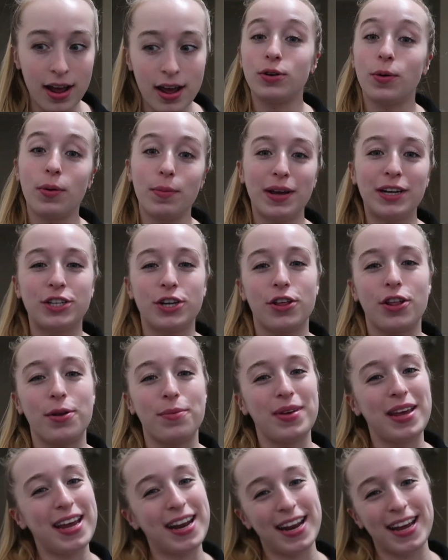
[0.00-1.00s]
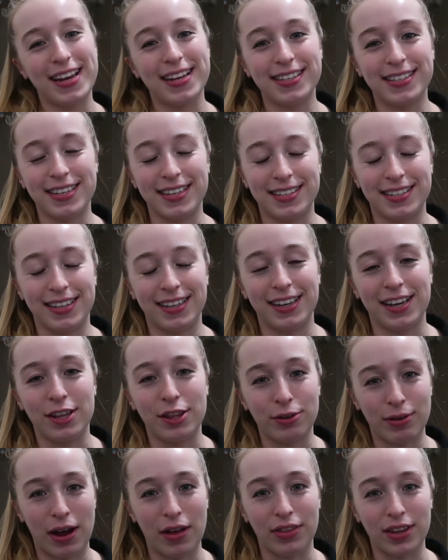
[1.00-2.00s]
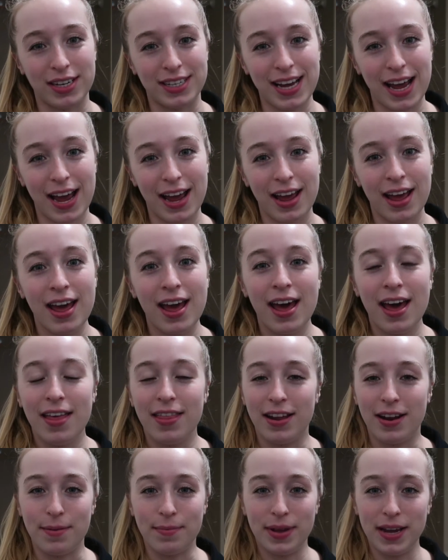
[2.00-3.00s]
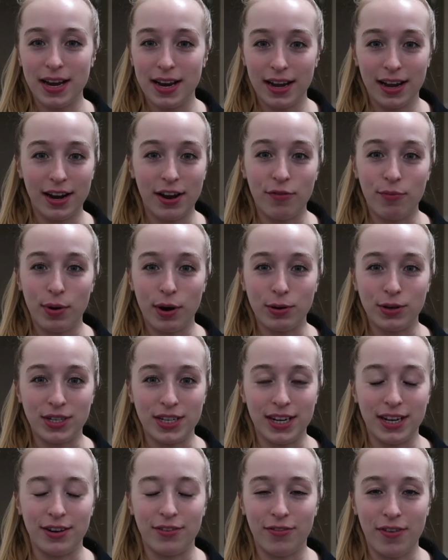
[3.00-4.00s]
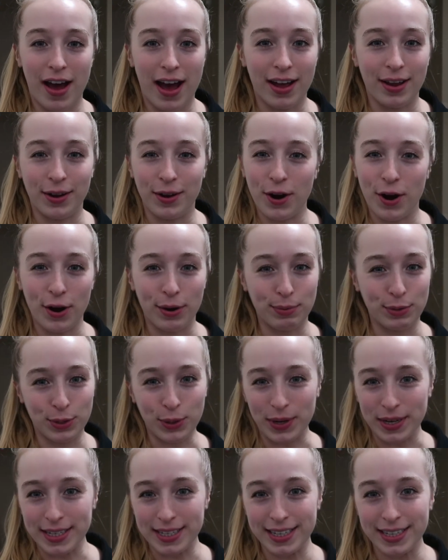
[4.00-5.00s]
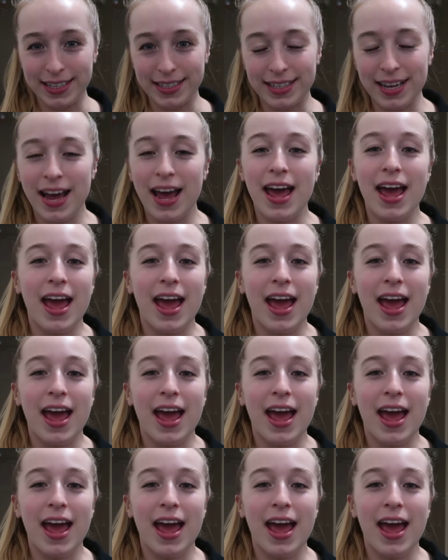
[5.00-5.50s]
So I wanna make sure that I'm eating consistently throughout the day, that I'm eating enough protein, fat, and carb sources.